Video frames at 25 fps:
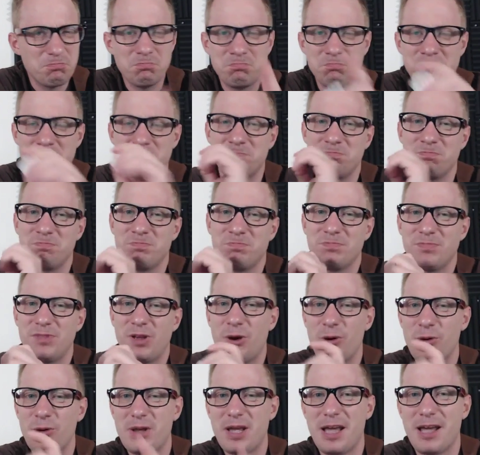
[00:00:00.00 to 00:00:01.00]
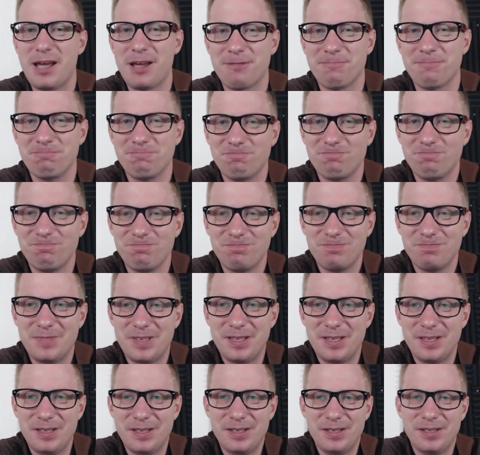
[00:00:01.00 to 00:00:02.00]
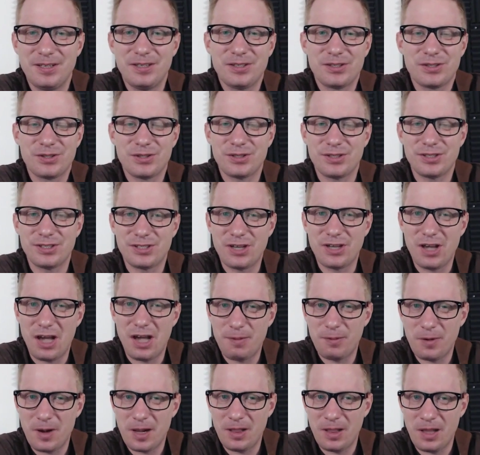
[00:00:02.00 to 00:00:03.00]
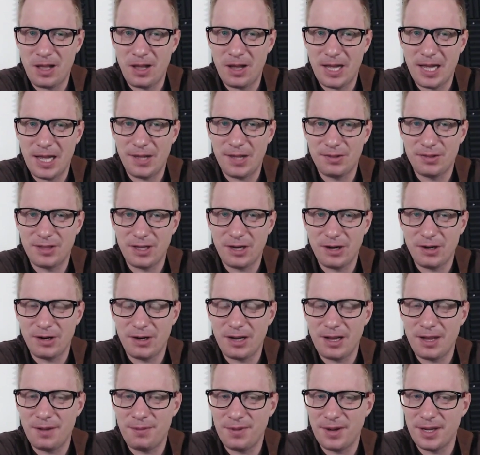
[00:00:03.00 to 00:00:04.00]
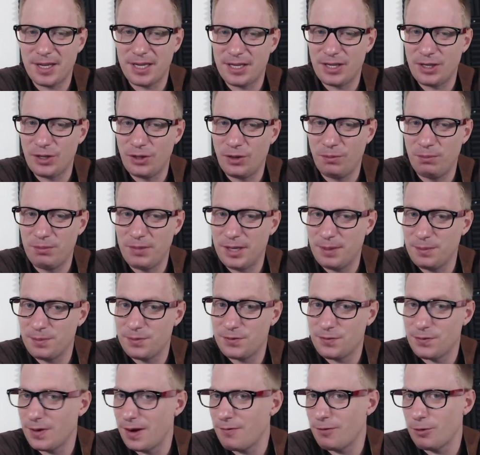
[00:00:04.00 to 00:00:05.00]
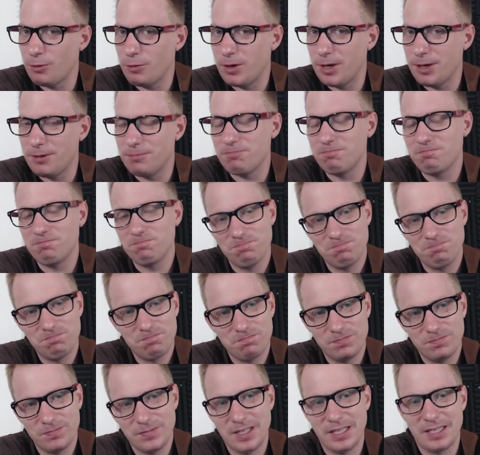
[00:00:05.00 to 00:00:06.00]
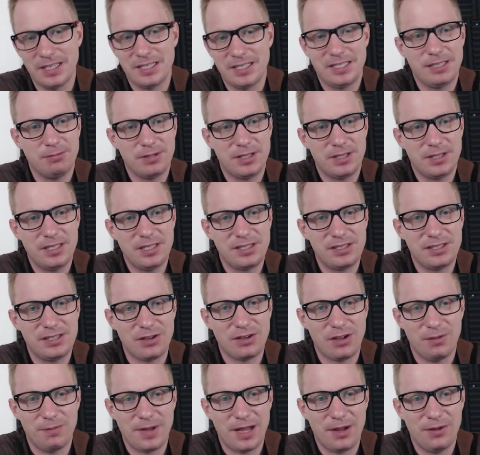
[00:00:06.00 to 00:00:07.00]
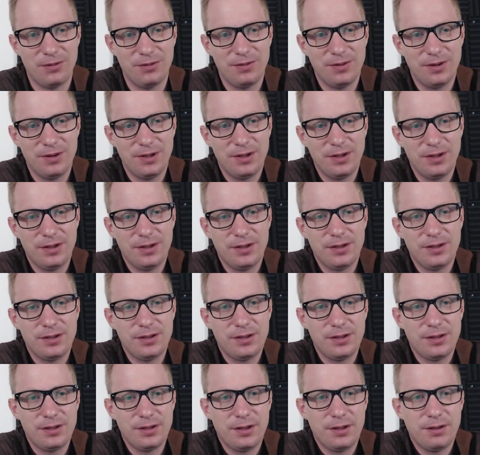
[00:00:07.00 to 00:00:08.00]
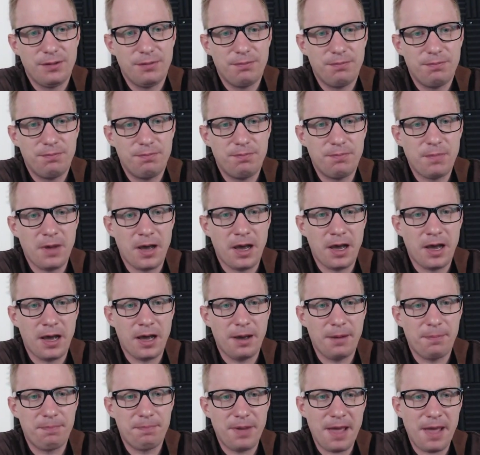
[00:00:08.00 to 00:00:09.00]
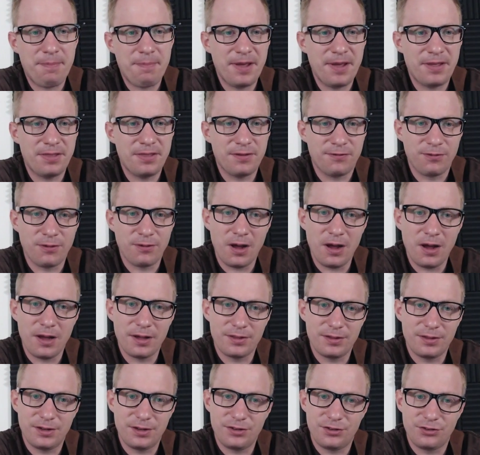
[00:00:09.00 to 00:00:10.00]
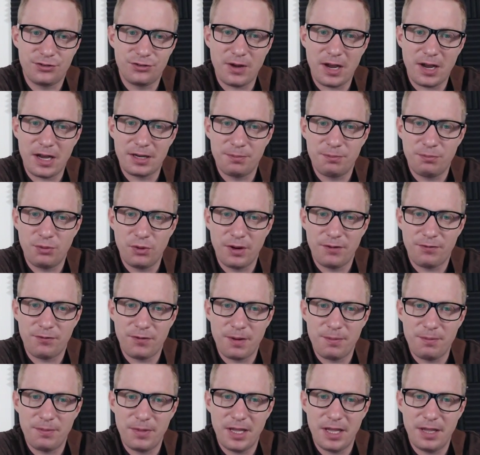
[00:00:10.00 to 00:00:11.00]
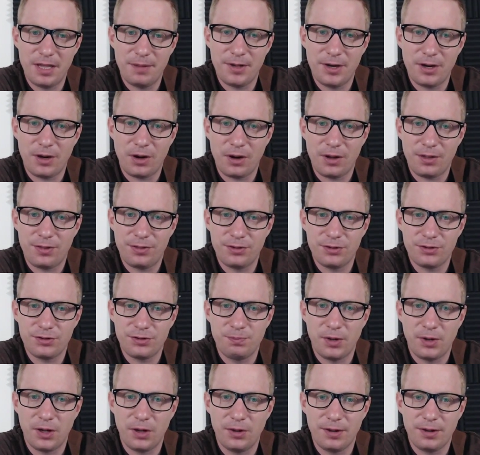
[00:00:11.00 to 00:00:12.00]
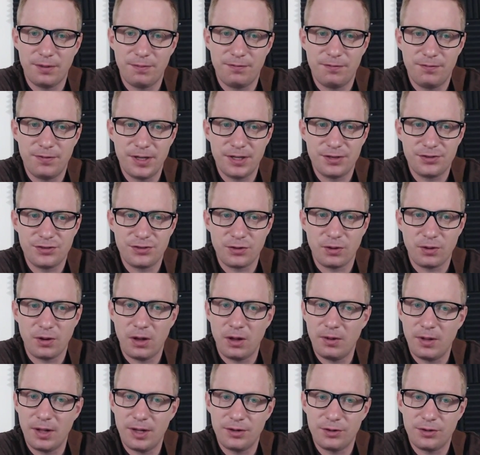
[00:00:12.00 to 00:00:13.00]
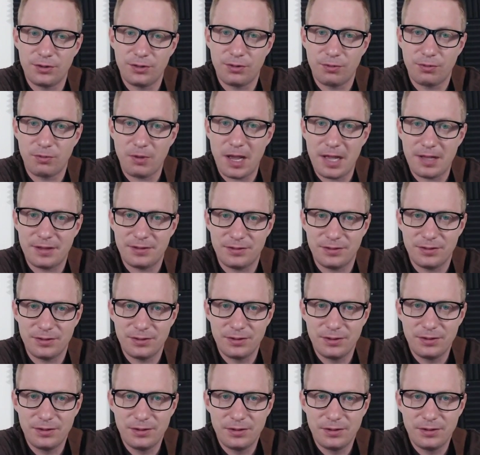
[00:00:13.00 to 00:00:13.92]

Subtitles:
Hmm. Okay. So there's this copyright law out there. It might kill memes for everyone. Let's see what this is all about. Pepe the Frog, the distracted boyfriend meme, and author's balled up fist are all under threat.